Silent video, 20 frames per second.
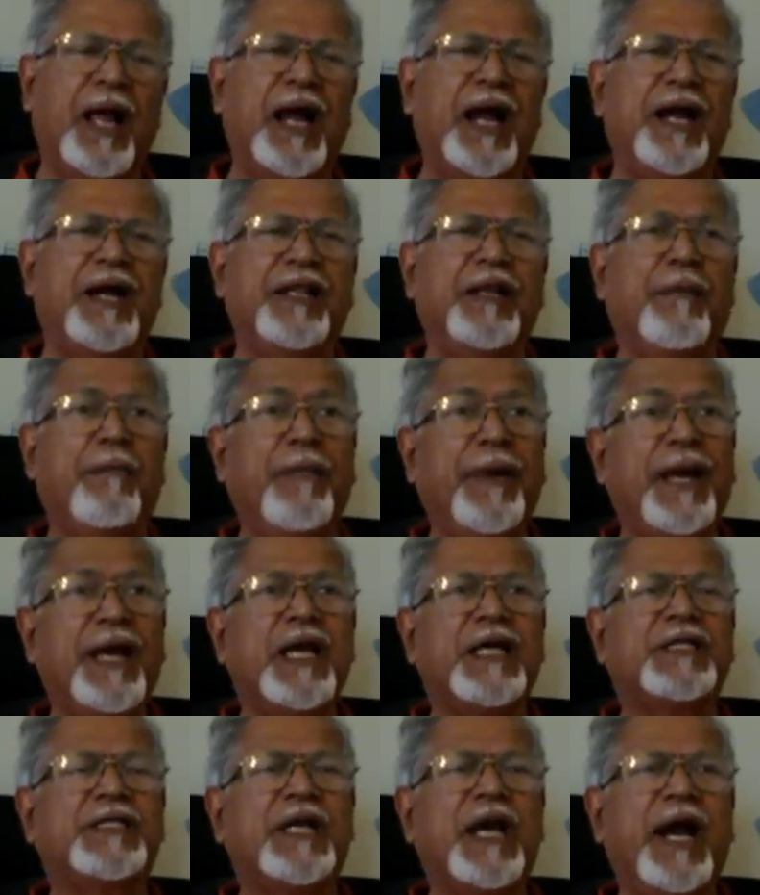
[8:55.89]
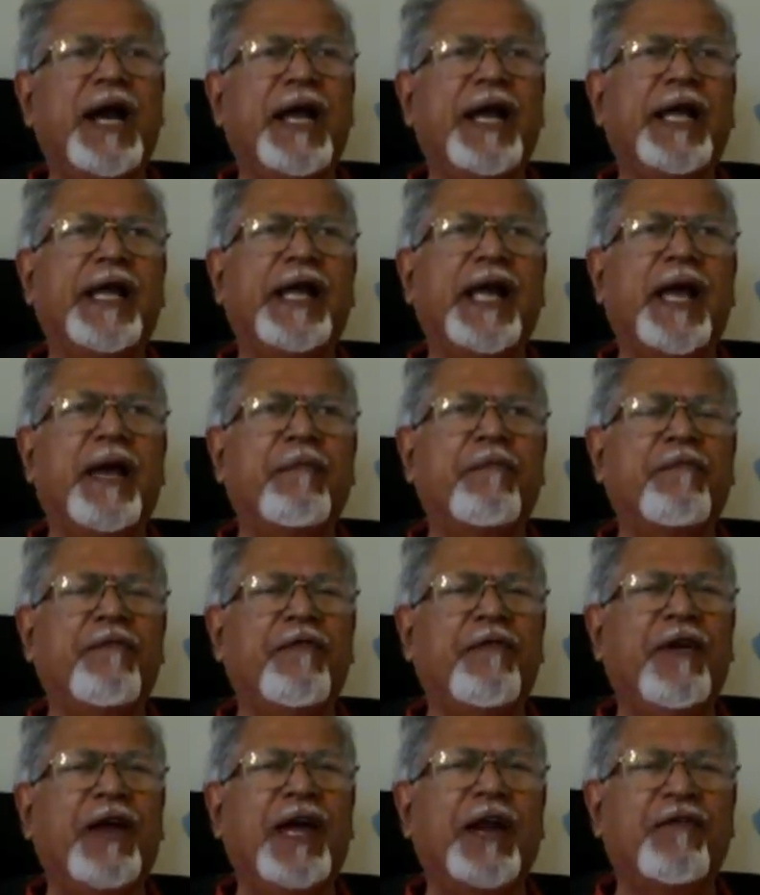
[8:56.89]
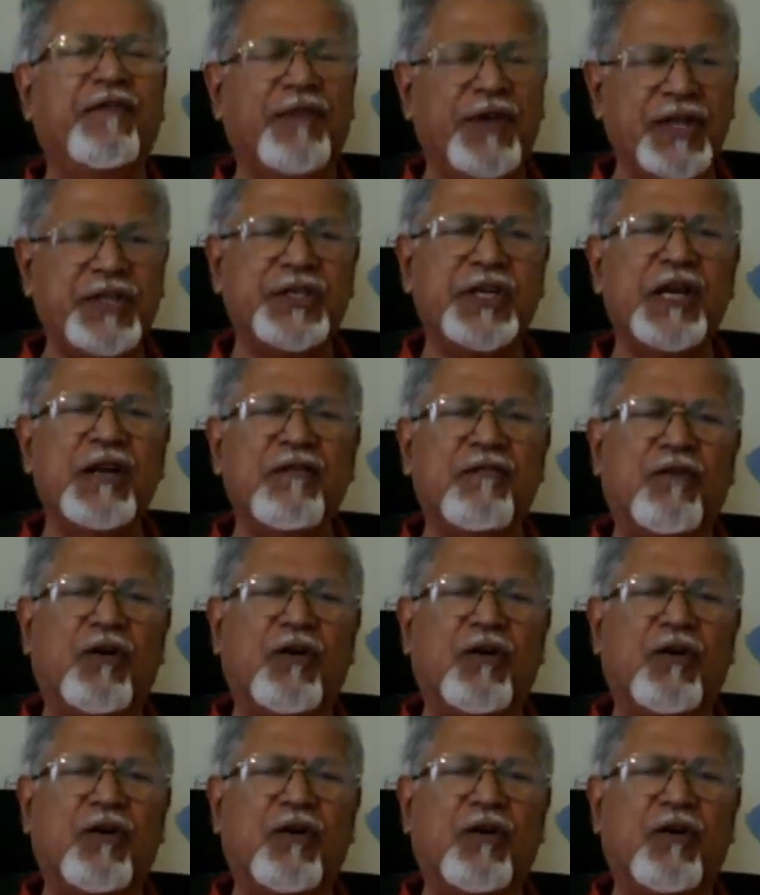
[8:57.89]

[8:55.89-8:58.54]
And the biggest handicap we are facing